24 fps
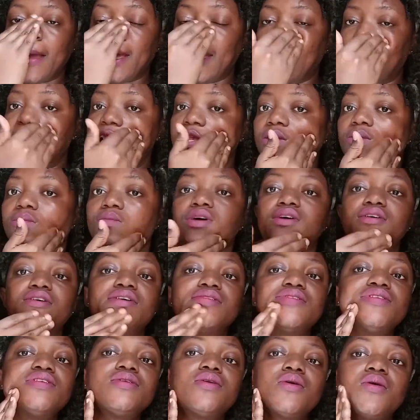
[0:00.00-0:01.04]
It
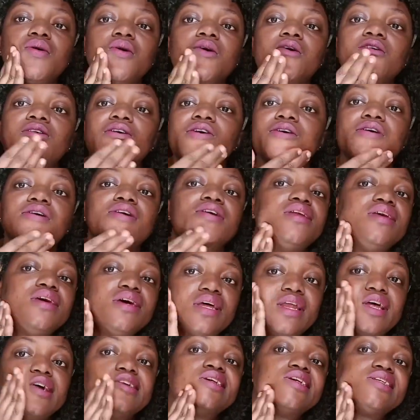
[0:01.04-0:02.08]
smells good.
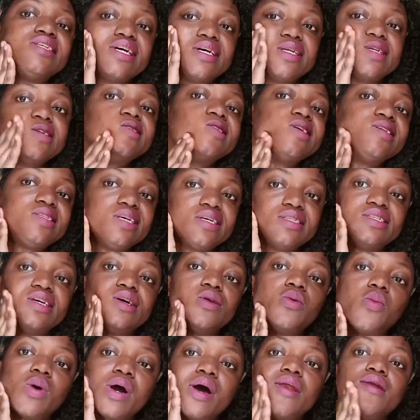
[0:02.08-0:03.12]
And as I said, this is a
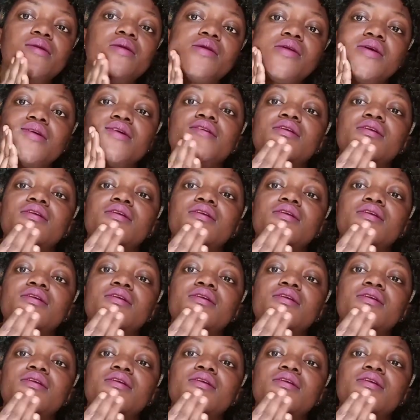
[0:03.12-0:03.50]
scented one.